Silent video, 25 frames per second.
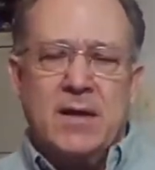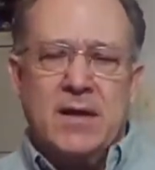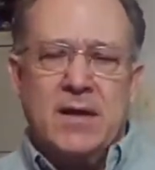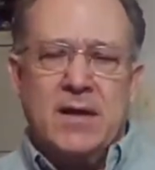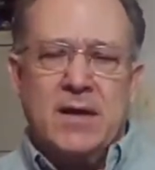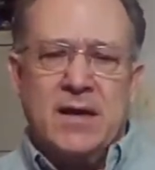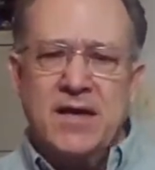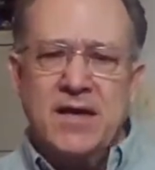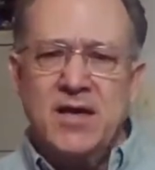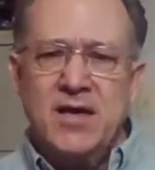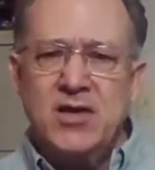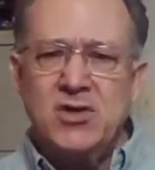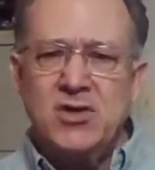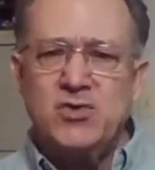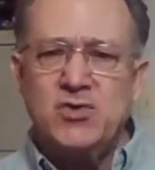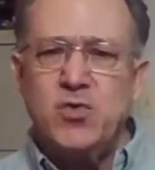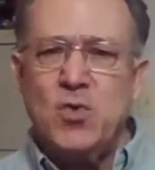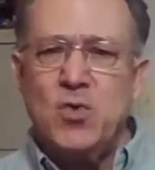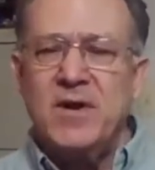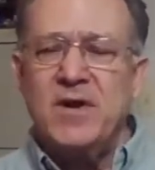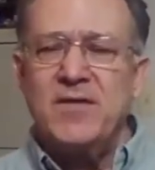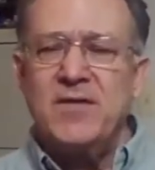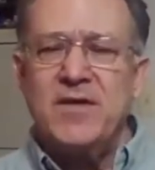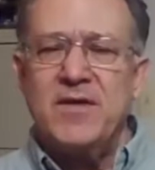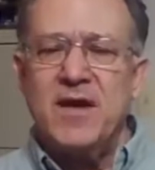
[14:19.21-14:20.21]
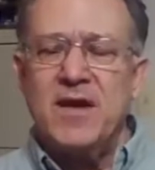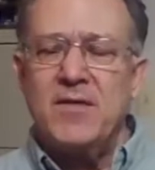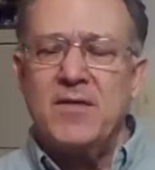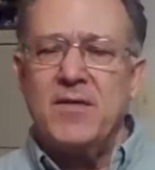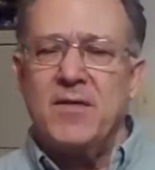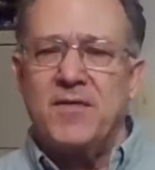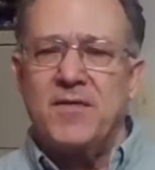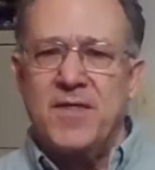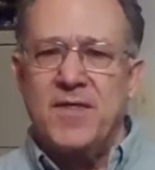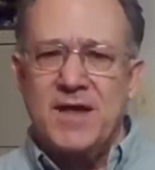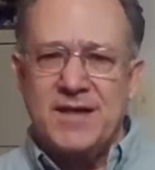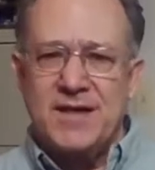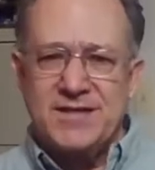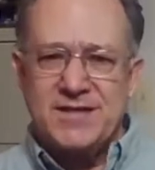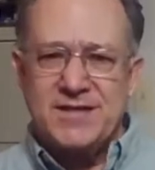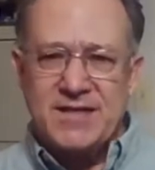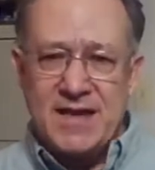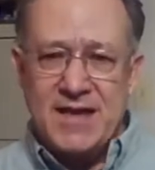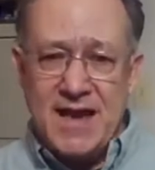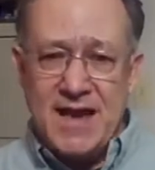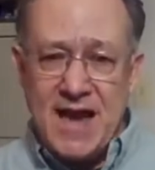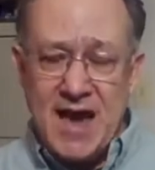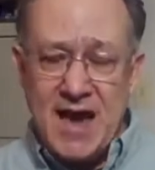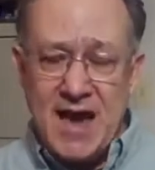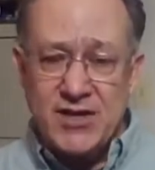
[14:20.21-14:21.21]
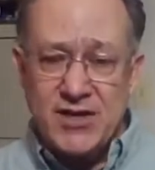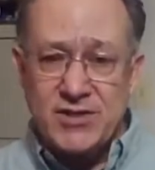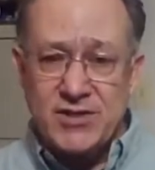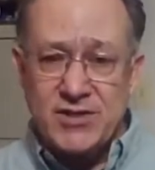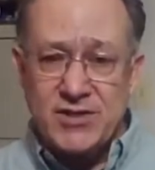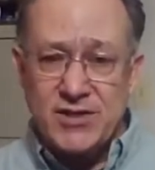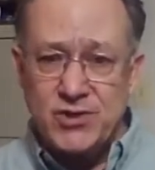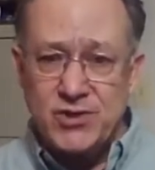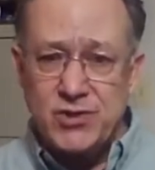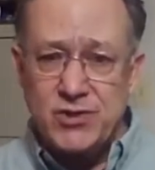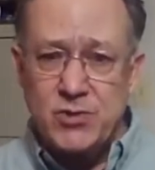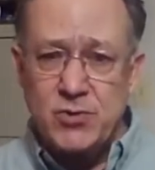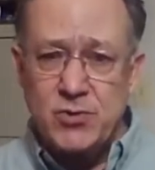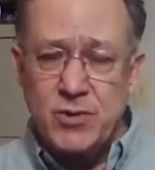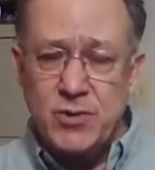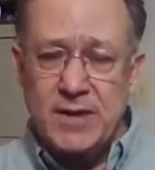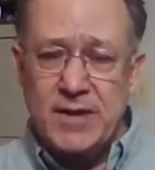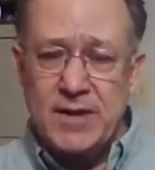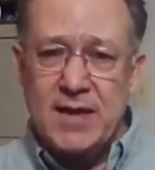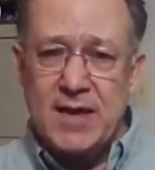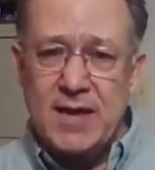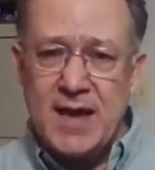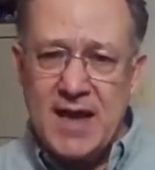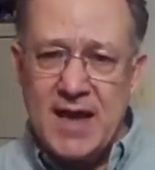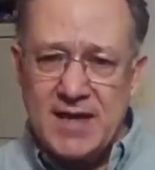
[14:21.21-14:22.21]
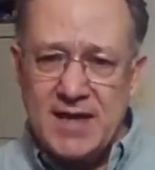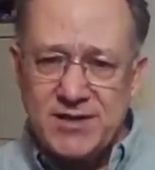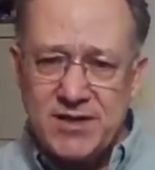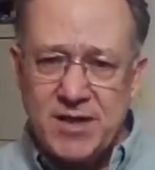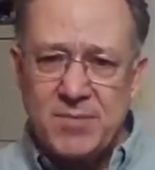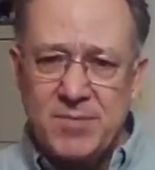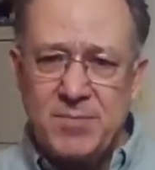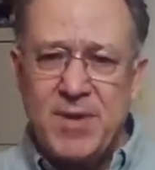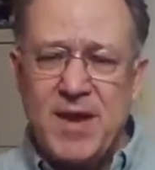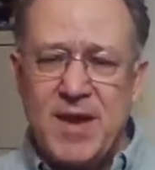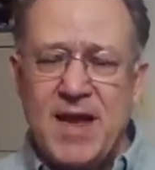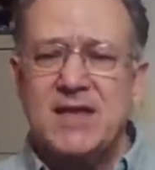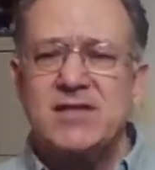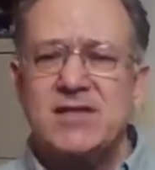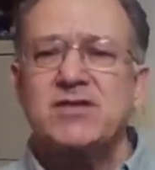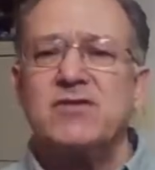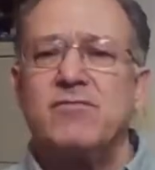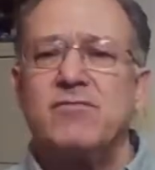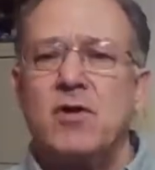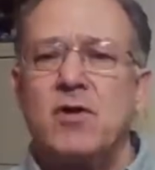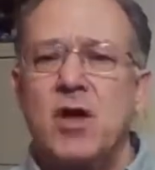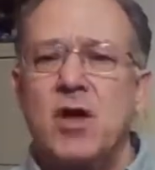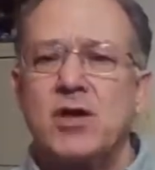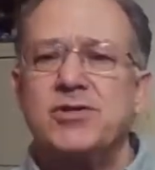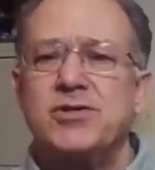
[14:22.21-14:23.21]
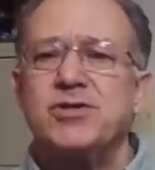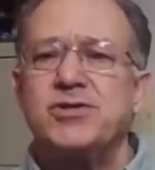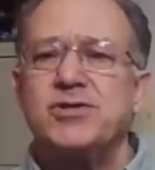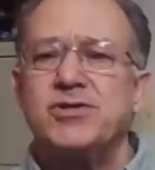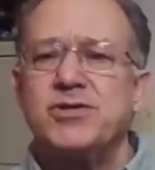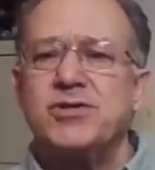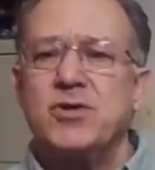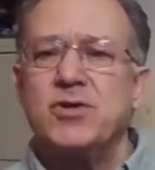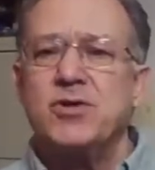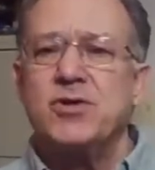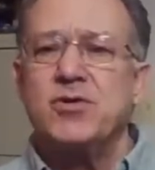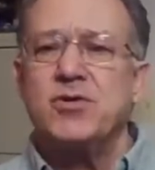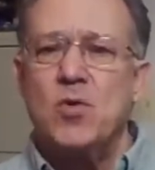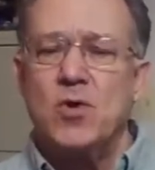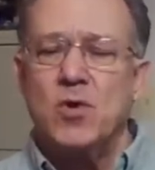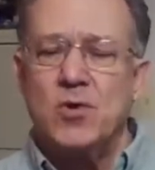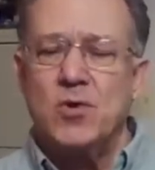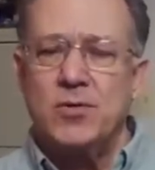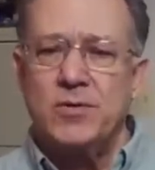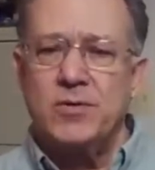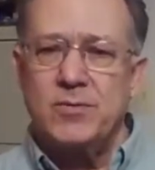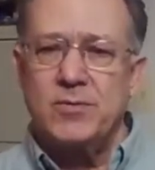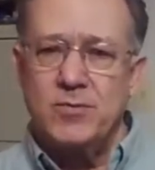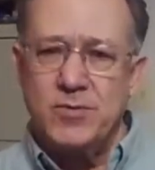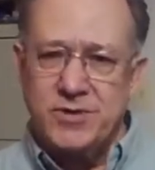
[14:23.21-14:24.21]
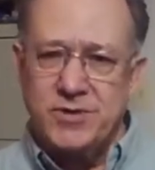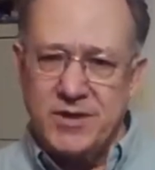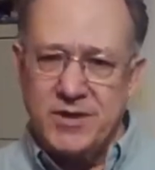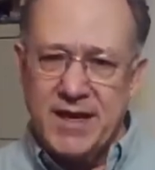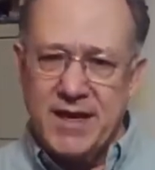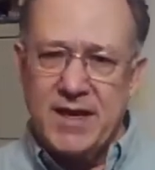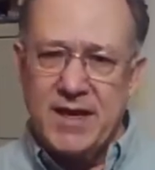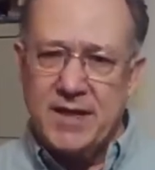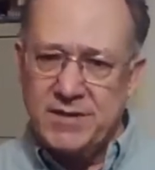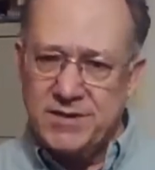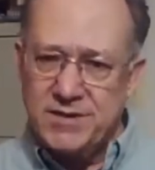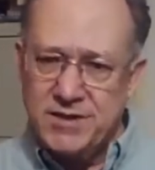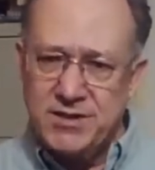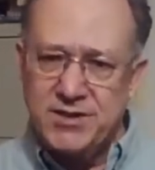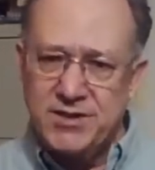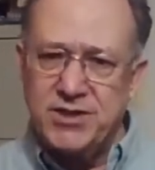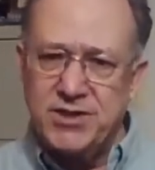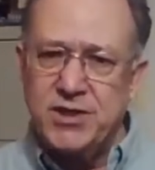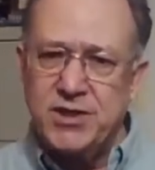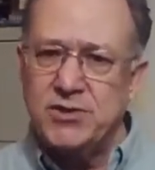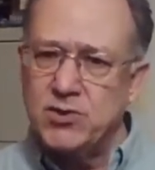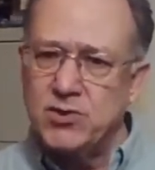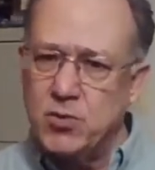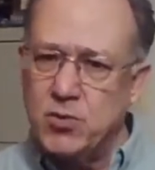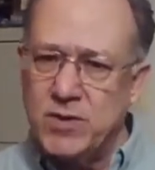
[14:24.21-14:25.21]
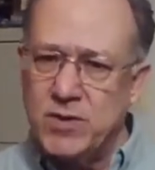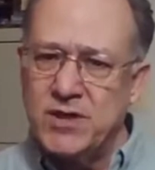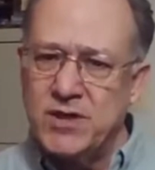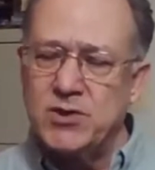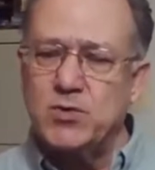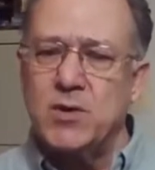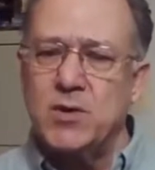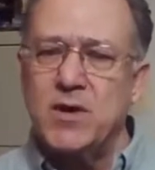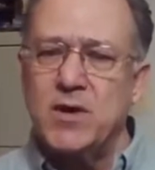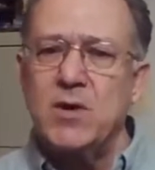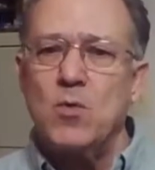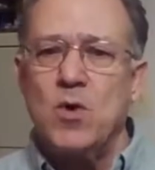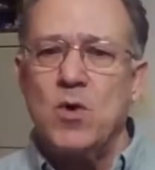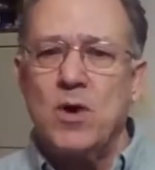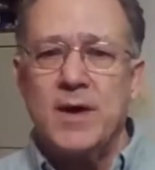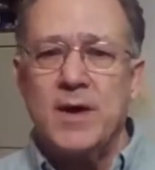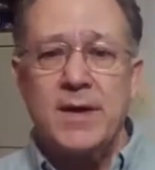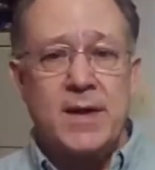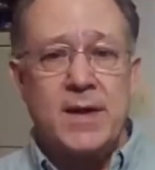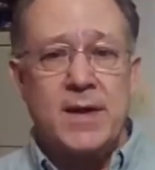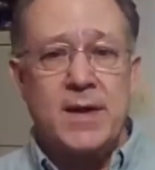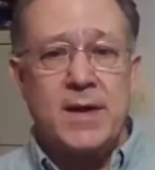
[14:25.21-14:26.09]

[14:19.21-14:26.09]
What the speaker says: And here's one of the other things that Ash is doing as Onpassive launches to the world, which again is this year, 2021.